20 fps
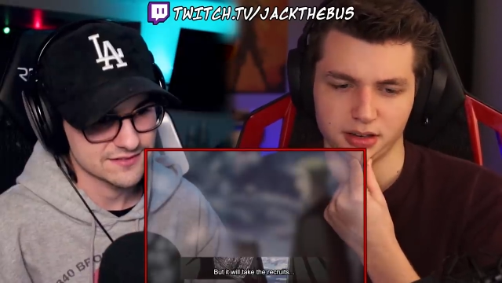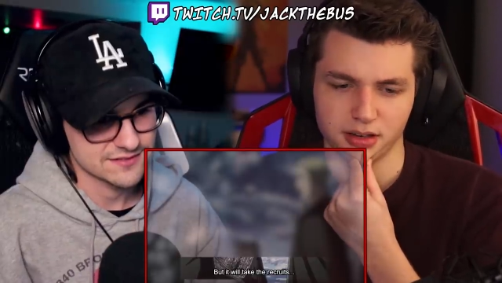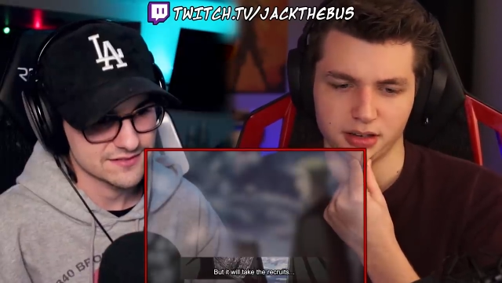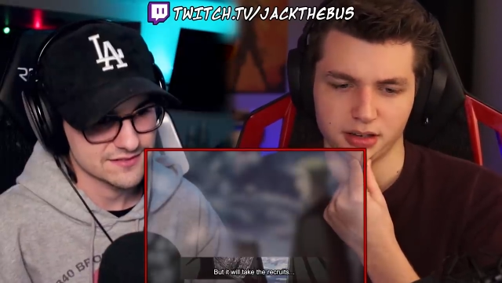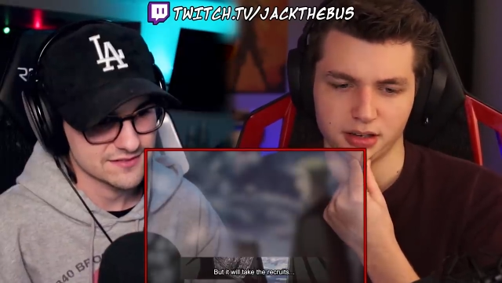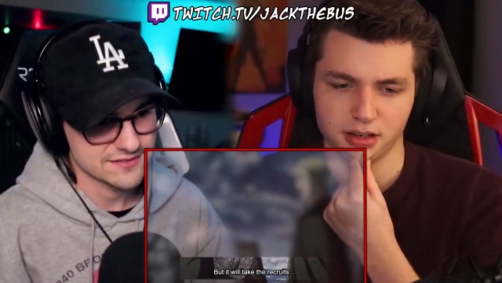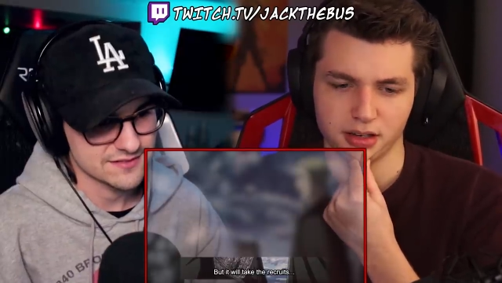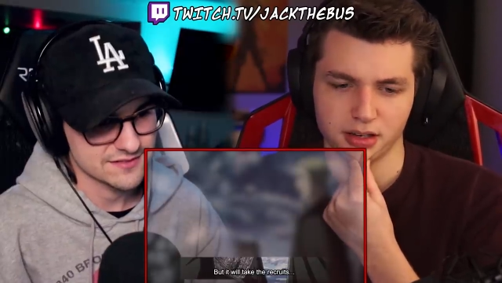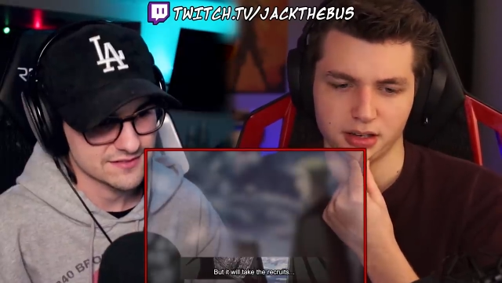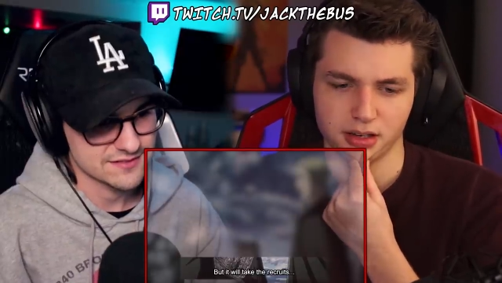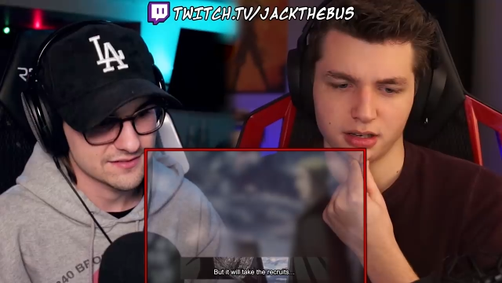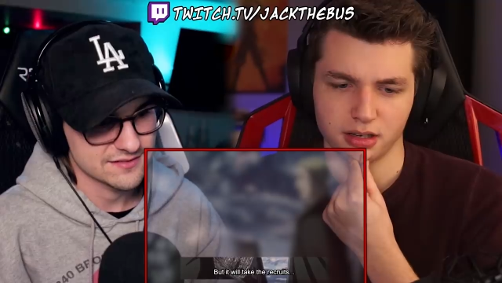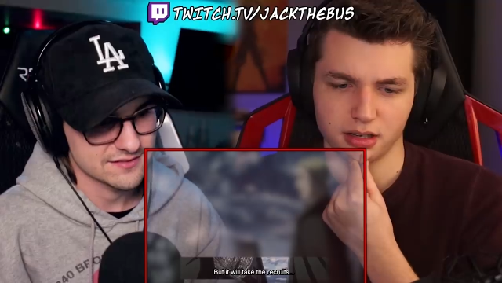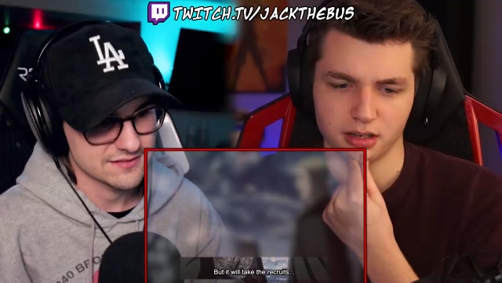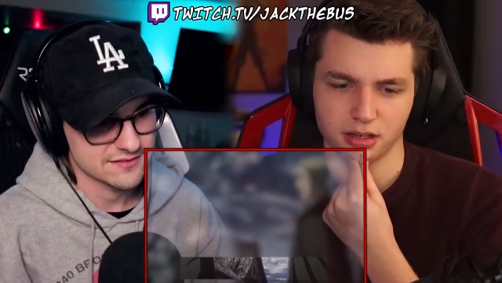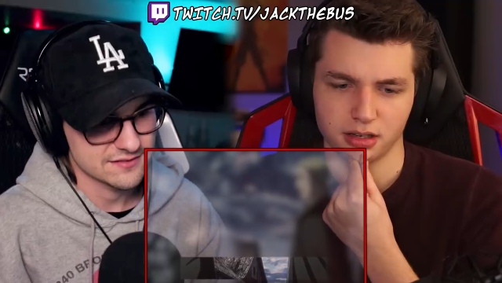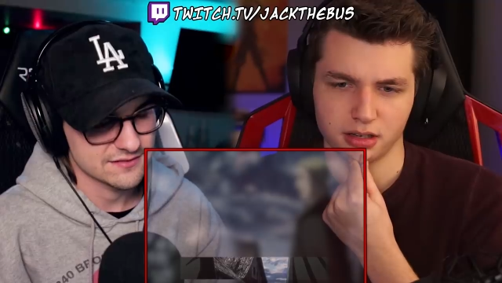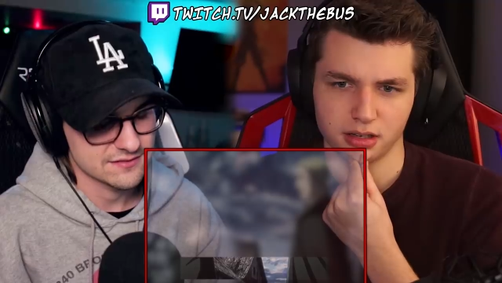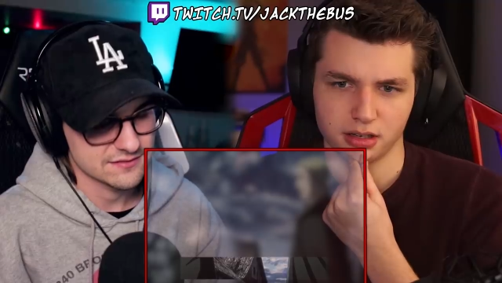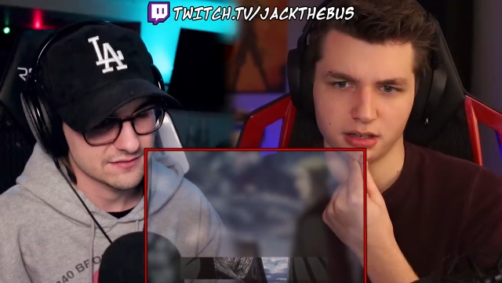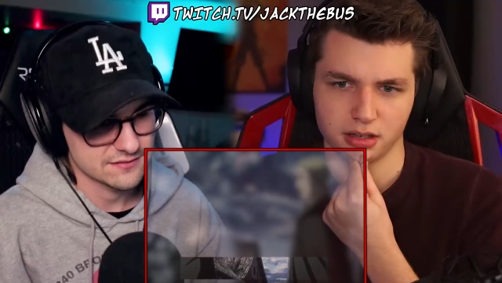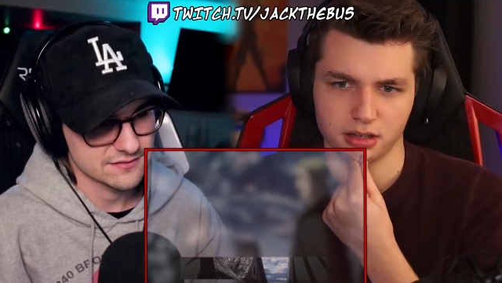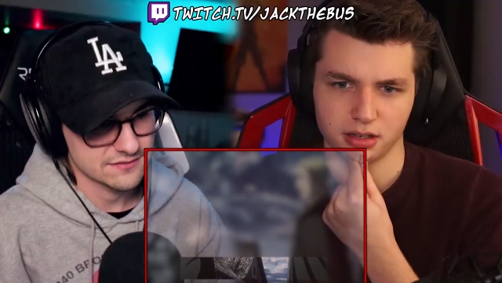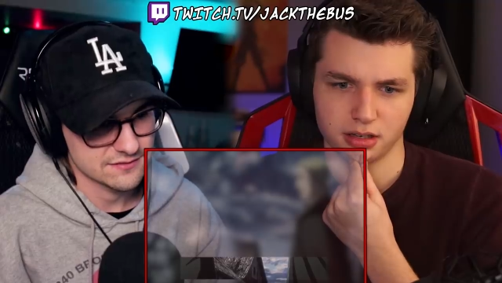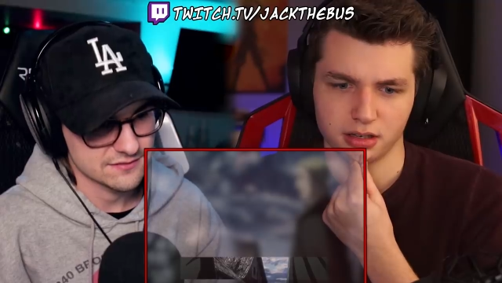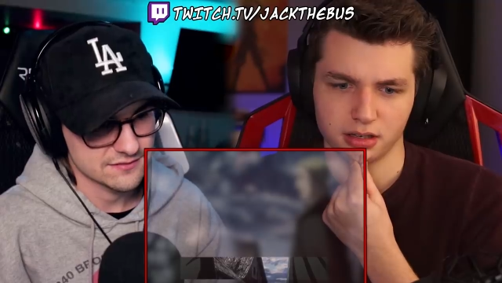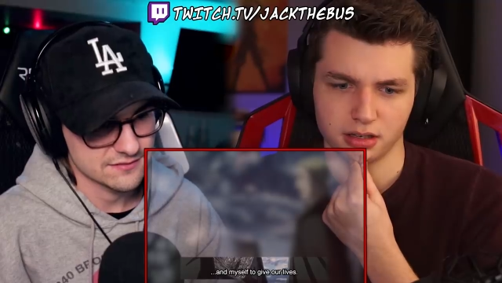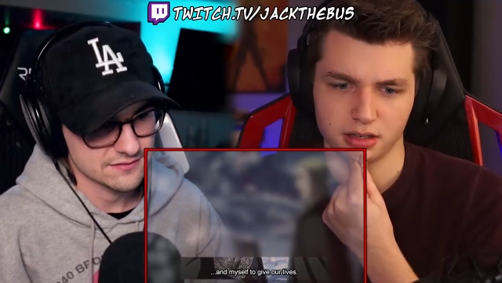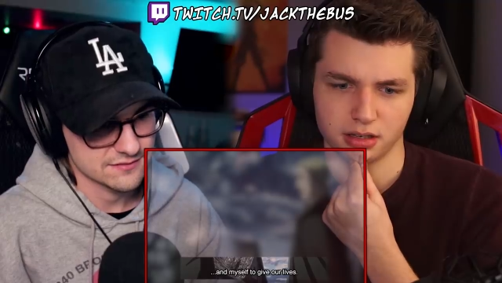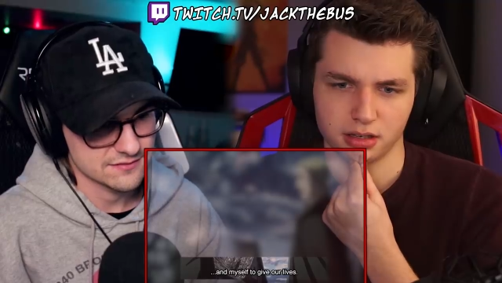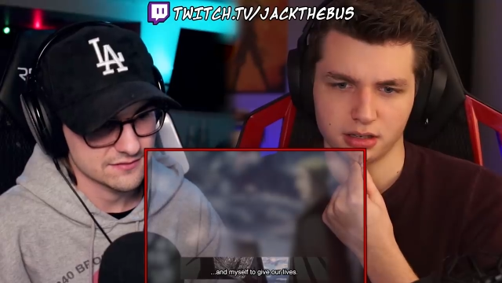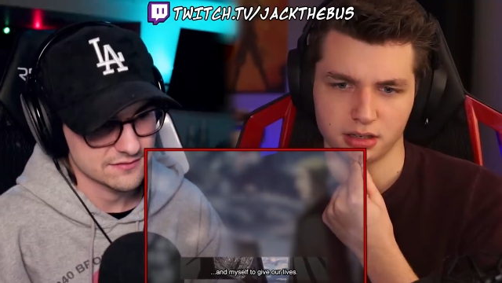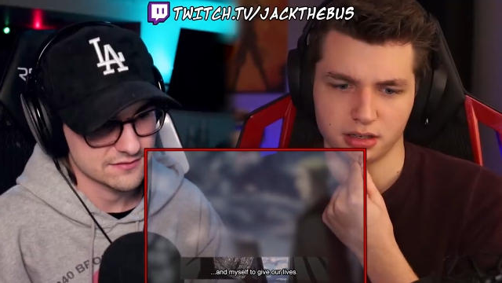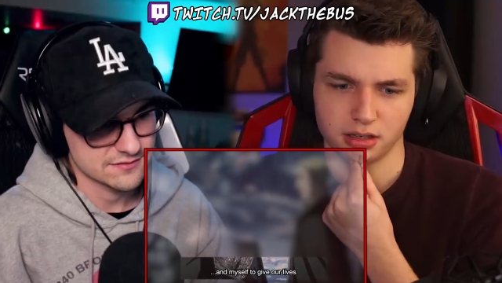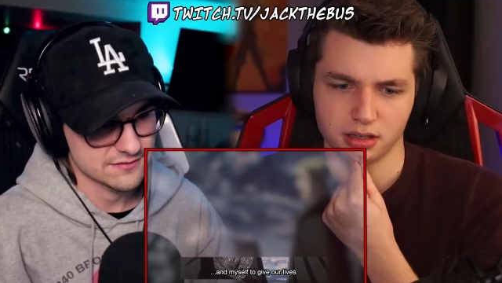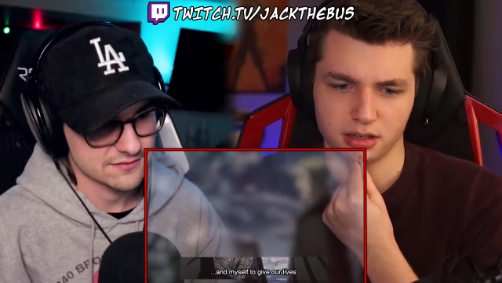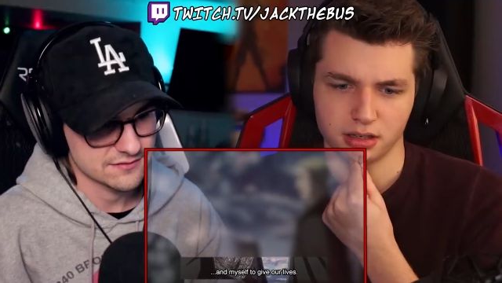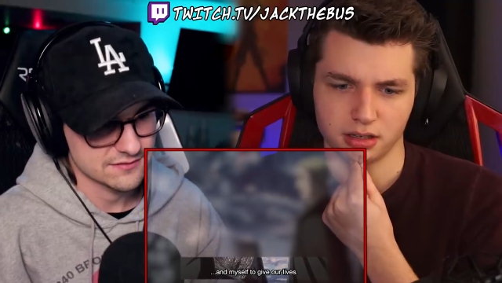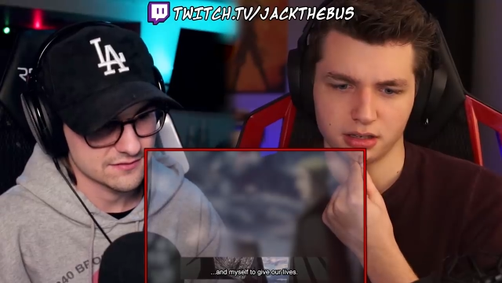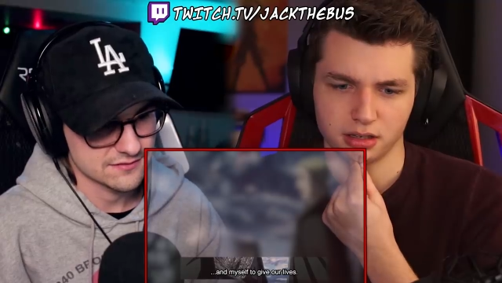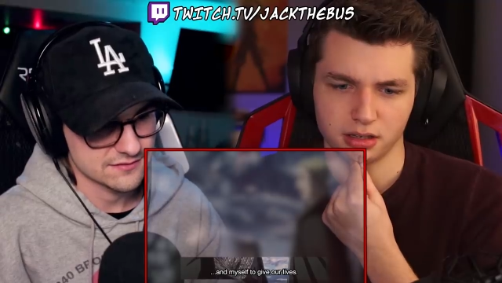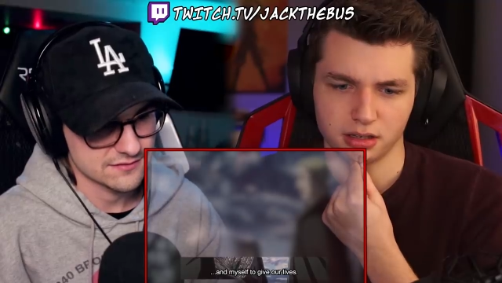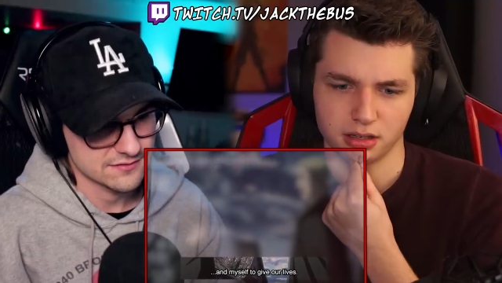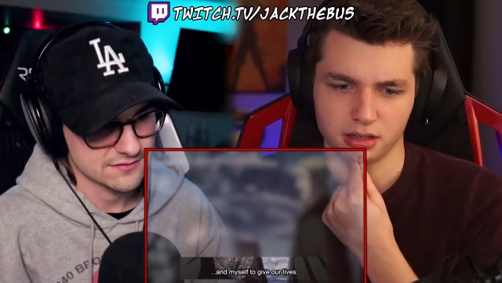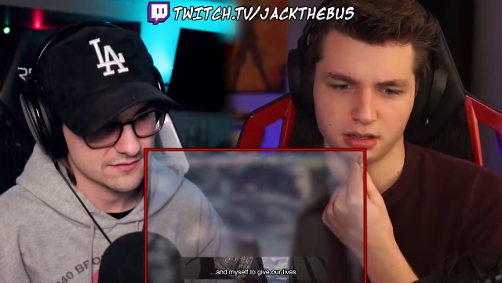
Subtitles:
Nothing is said.